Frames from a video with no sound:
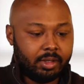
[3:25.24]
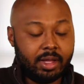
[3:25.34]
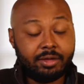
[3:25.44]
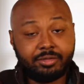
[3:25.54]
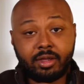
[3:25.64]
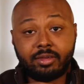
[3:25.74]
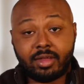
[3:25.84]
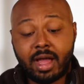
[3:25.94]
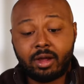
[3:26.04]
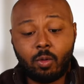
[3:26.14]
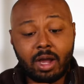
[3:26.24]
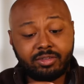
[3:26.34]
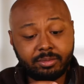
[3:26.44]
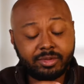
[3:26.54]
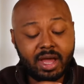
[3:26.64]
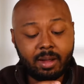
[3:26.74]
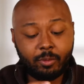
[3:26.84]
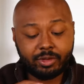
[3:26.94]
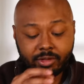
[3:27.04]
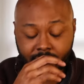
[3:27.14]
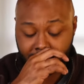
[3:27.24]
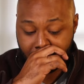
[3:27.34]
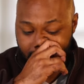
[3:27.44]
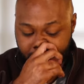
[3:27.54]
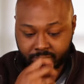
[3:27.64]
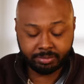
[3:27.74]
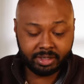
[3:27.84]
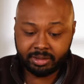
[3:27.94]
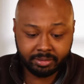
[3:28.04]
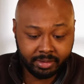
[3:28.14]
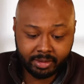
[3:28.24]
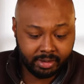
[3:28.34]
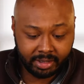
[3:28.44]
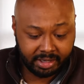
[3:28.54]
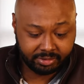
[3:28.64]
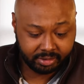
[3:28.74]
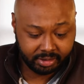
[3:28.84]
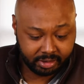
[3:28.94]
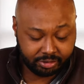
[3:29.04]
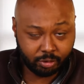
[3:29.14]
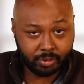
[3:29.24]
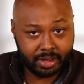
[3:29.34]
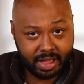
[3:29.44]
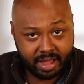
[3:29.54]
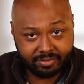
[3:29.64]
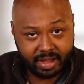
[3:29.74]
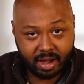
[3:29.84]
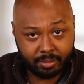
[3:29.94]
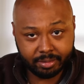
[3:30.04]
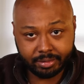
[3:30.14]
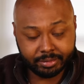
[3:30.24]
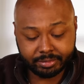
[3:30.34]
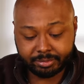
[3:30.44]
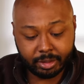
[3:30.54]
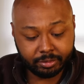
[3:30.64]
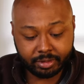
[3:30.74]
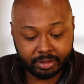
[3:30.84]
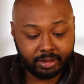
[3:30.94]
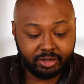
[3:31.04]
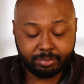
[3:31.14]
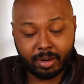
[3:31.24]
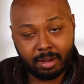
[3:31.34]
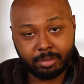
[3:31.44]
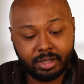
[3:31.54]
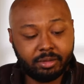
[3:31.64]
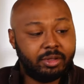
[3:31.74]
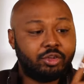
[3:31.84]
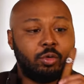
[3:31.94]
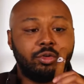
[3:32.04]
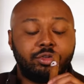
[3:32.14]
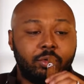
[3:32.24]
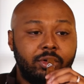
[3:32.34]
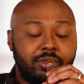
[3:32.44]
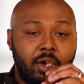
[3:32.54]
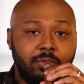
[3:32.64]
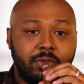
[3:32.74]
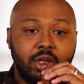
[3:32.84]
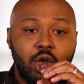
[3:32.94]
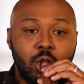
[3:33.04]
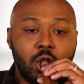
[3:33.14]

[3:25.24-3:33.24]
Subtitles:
Now I've set aside quite some time with this cigar. This should be easily a 2.5 hour smoke at least. Probably gonna be towards 3, so hopefully